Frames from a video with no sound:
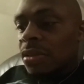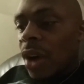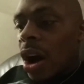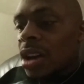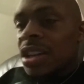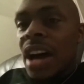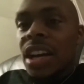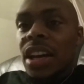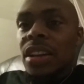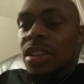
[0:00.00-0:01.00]
von
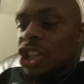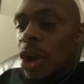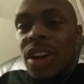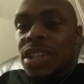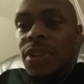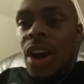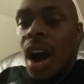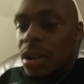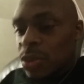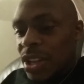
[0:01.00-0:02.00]
Däniken. Chariots of the
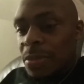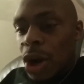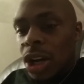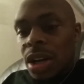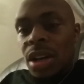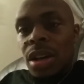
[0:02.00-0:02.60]
Gods. Read the book.